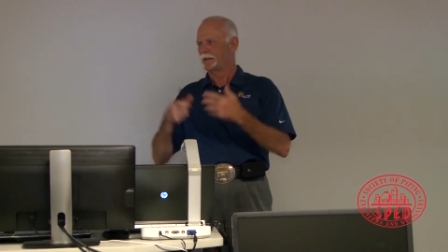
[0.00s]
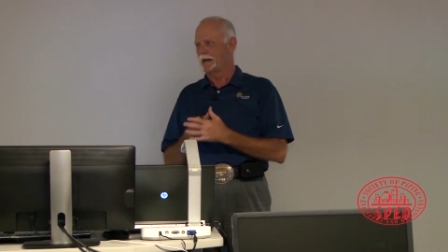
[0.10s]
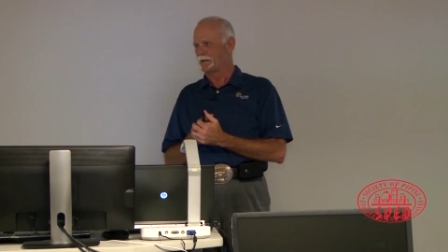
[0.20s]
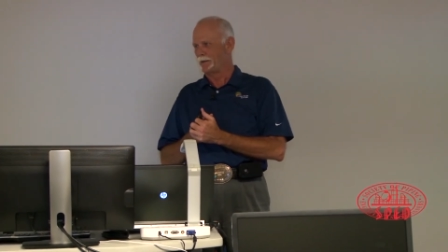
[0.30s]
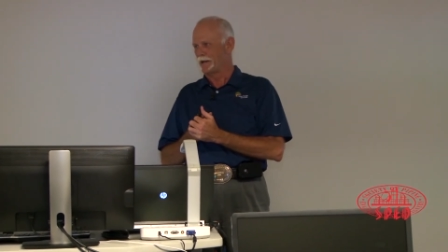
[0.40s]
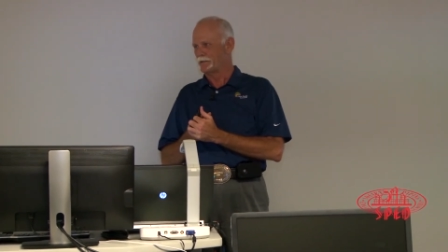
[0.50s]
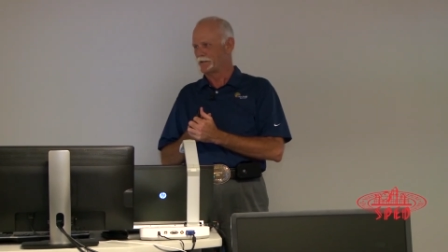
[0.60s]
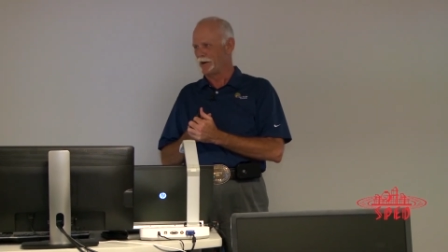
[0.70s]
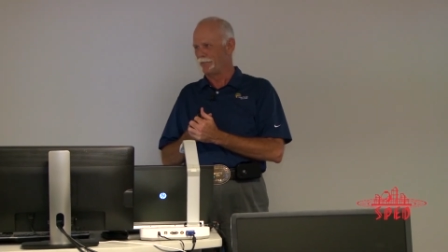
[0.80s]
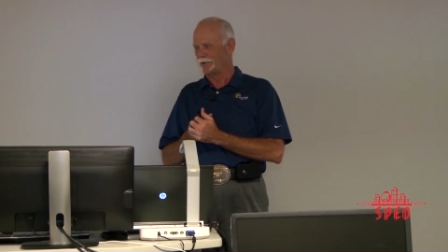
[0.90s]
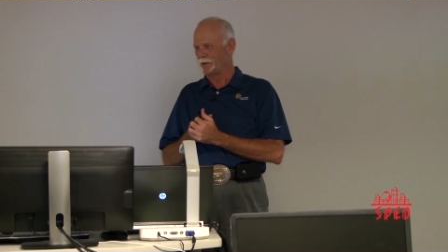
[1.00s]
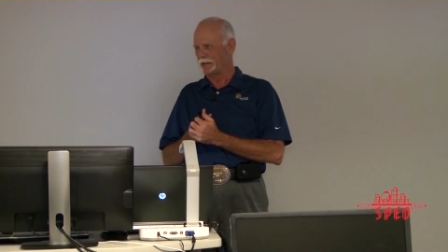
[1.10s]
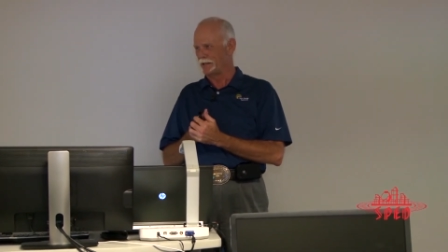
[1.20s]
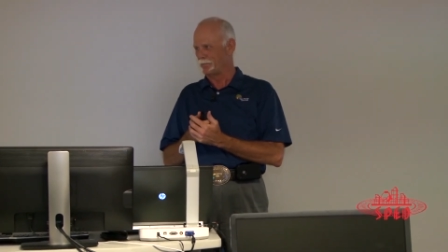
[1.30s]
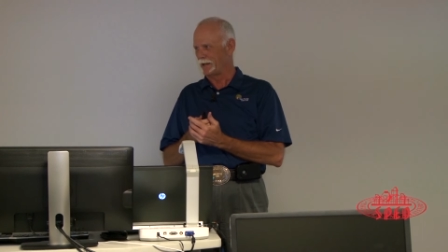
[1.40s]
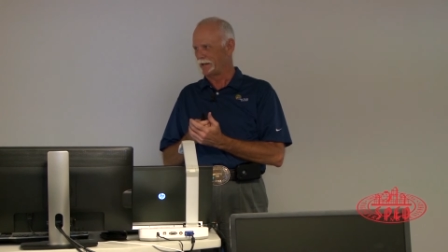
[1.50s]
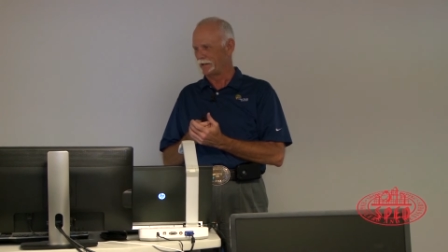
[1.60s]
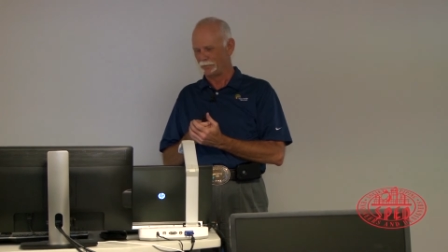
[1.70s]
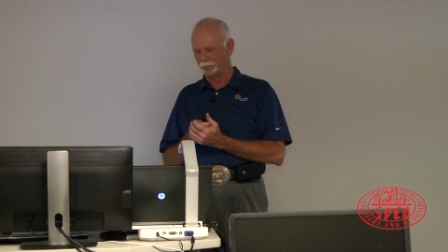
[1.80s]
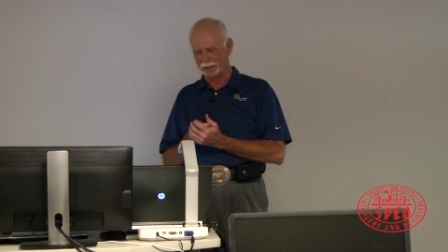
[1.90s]
Got to play with software, get to play a
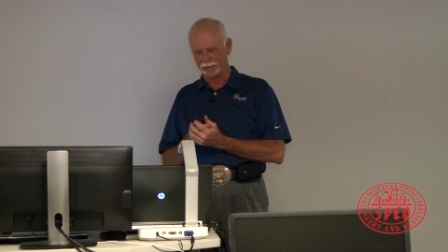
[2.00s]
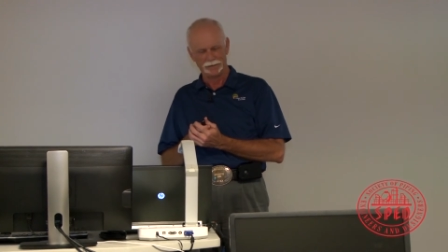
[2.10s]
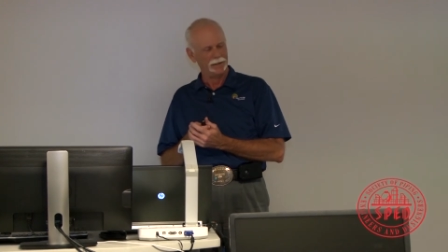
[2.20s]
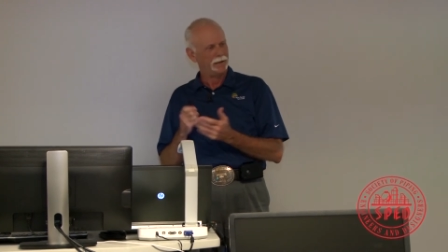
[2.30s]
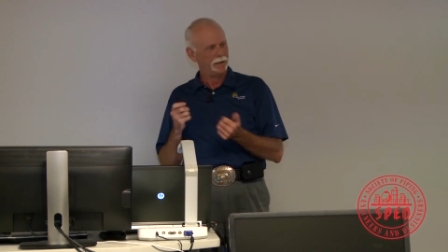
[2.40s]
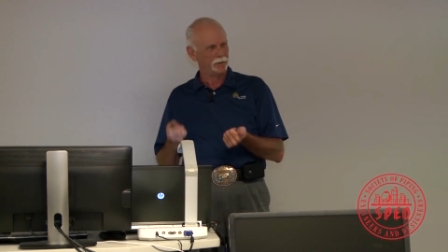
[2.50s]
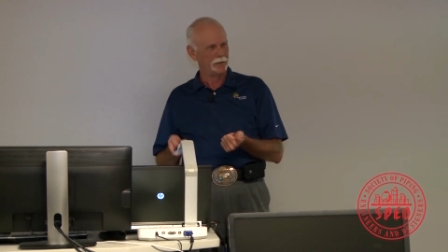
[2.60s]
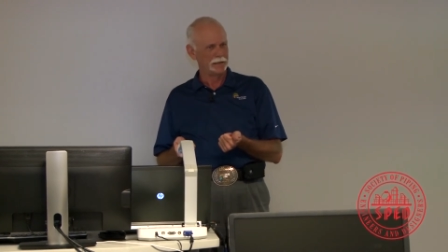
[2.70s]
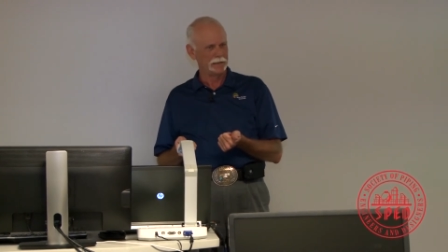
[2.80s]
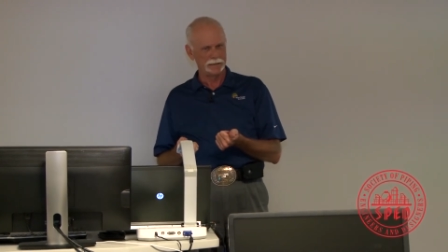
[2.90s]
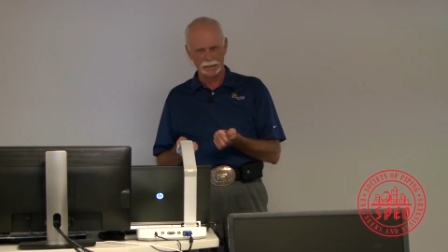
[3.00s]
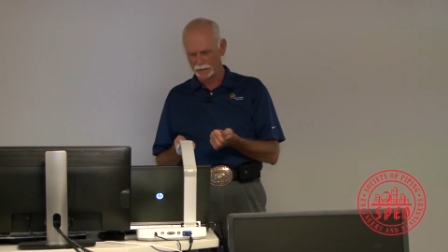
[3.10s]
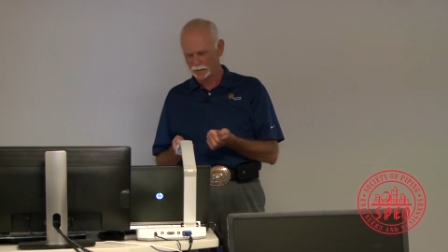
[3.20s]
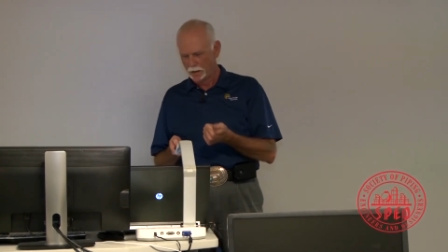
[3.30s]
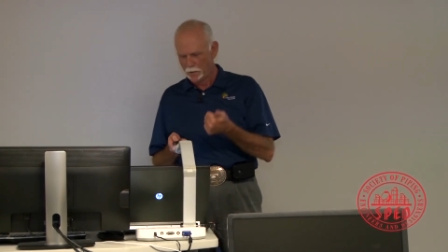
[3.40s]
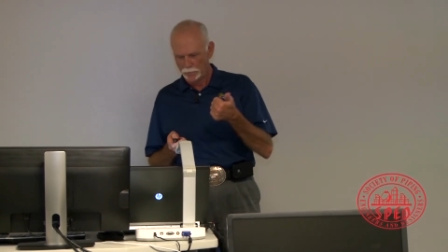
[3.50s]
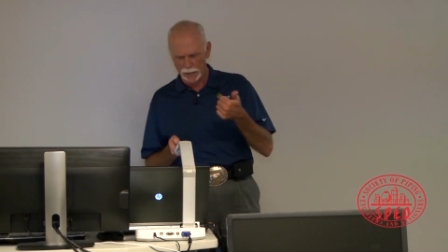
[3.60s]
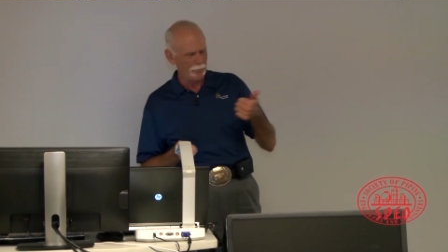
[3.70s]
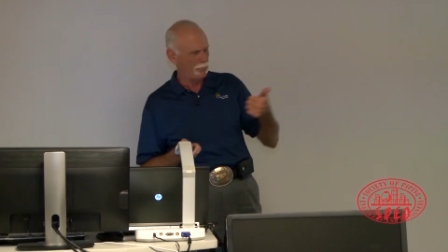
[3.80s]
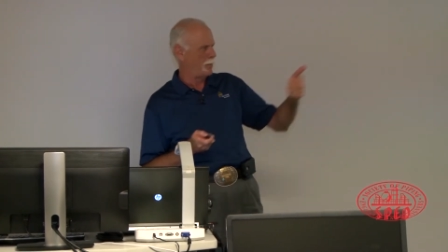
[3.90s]
little bit, look at this. But
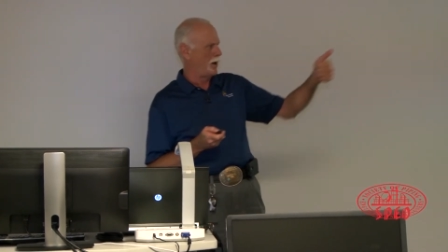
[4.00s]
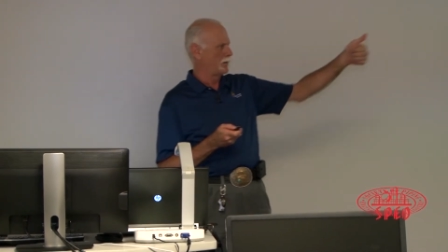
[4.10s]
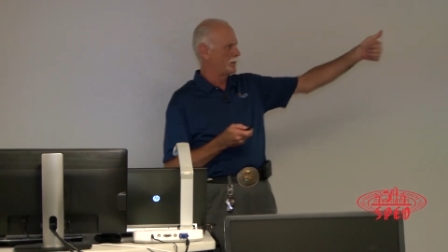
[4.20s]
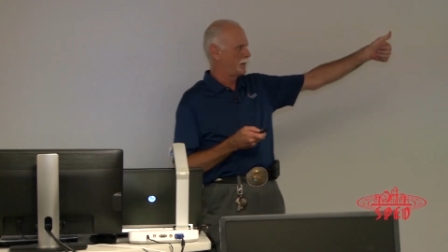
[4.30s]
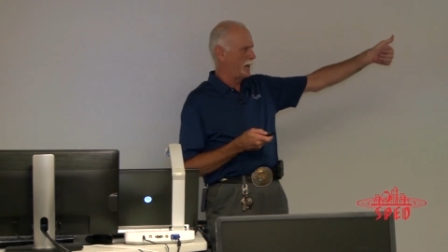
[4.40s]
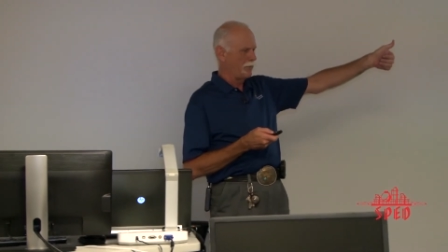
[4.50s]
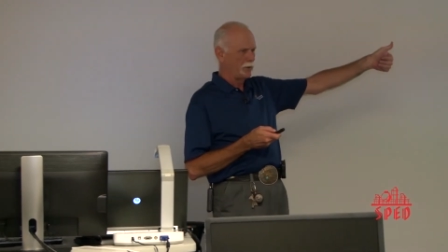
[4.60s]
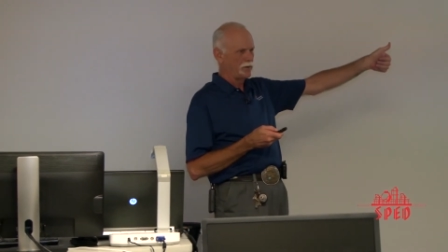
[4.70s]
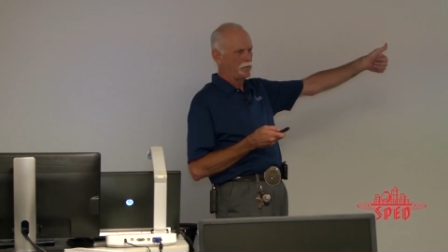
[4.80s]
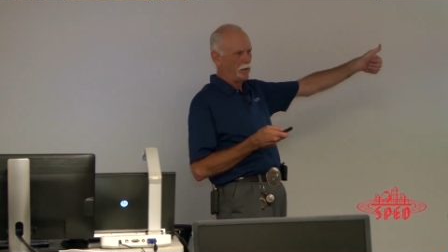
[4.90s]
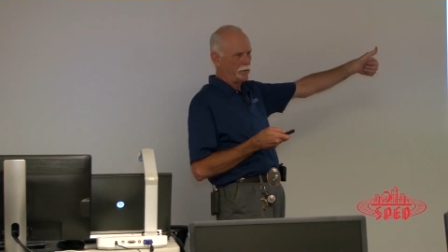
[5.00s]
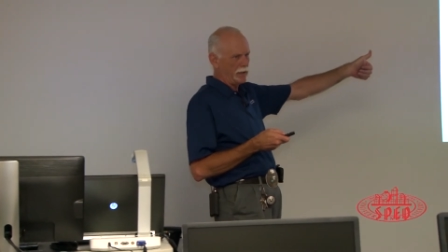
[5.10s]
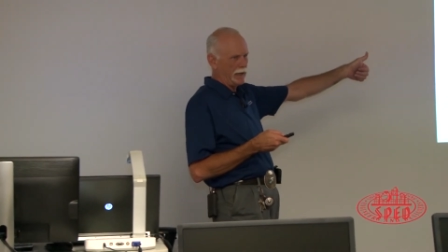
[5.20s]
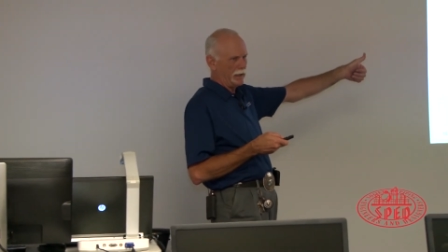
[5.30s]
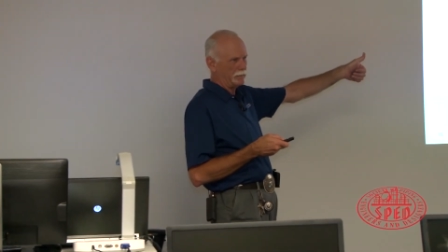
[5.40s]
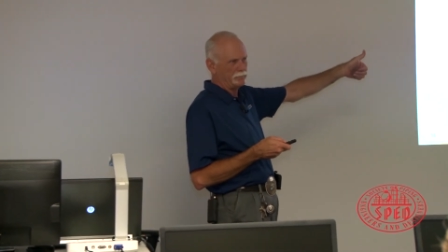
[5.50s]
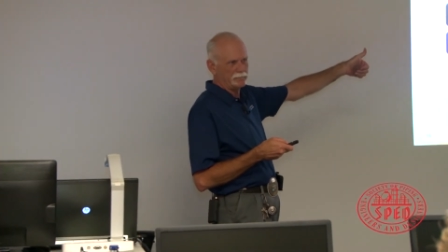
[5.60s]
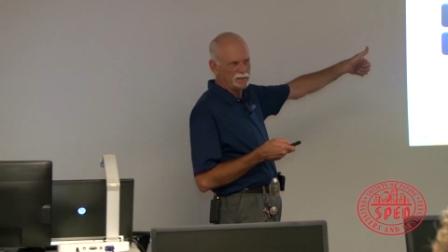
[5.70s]
I bought CAD Works for AutoCAD